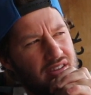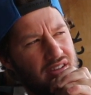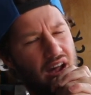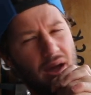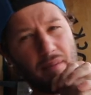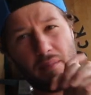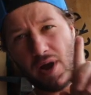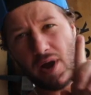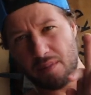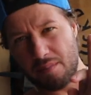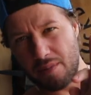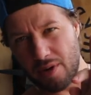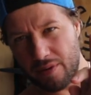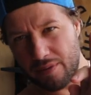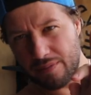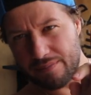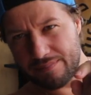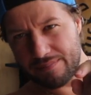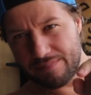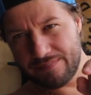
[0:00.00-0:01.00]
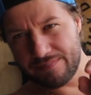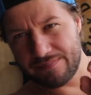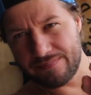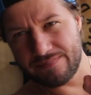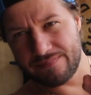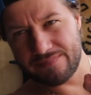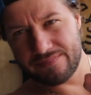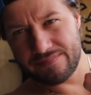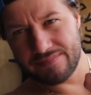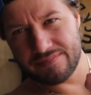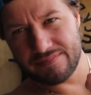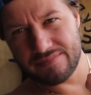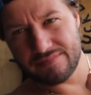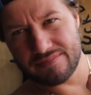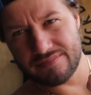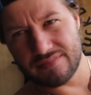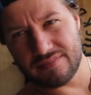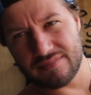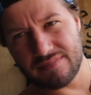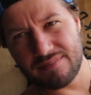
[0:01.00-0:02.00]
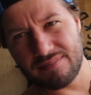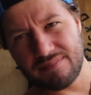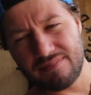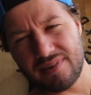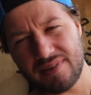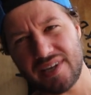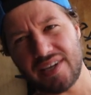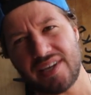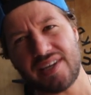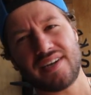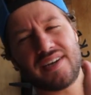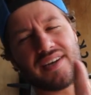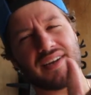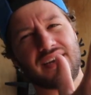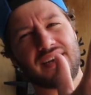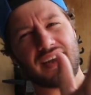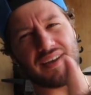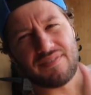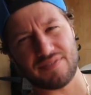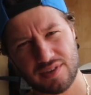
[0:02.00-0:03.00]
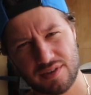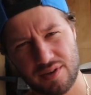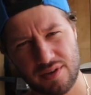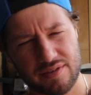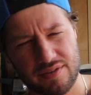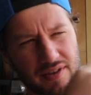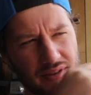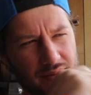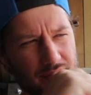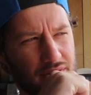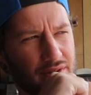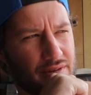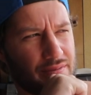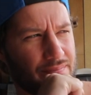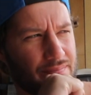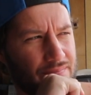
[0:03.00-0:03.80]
I bought a boat, but I have to close on the boat.